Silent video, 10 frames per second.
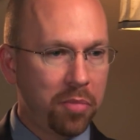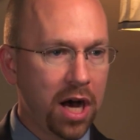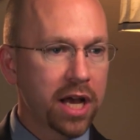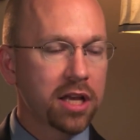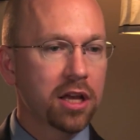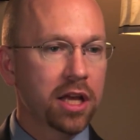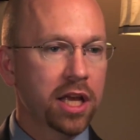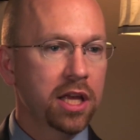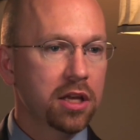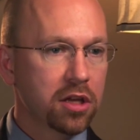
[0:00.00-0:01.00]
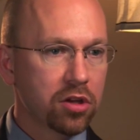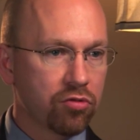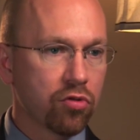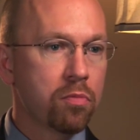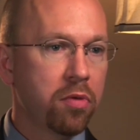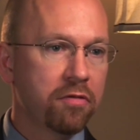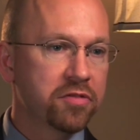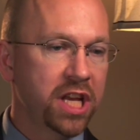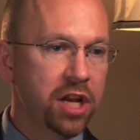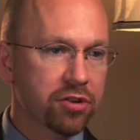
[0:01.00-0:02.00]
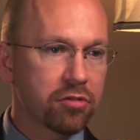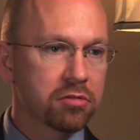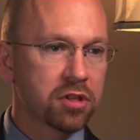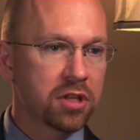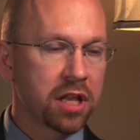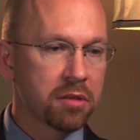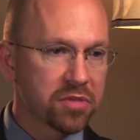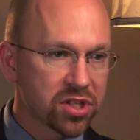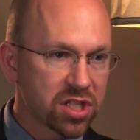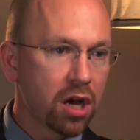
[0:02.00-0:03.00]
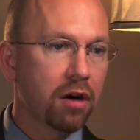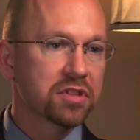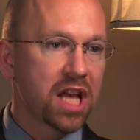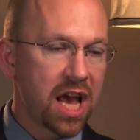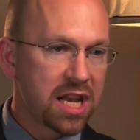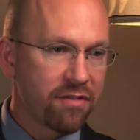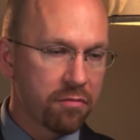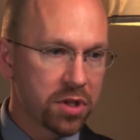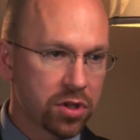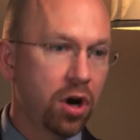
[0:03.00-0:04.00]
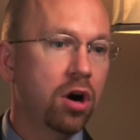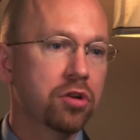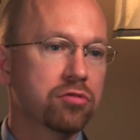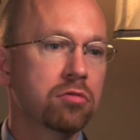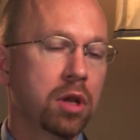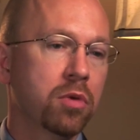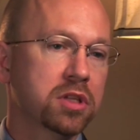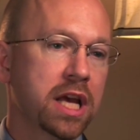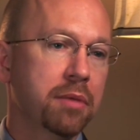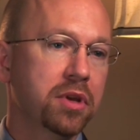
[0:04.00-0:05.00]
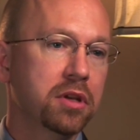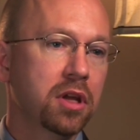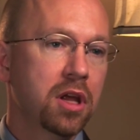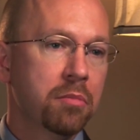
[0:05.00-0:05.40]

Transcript: by a group of teachers that themselves had never been taught truly what has happened,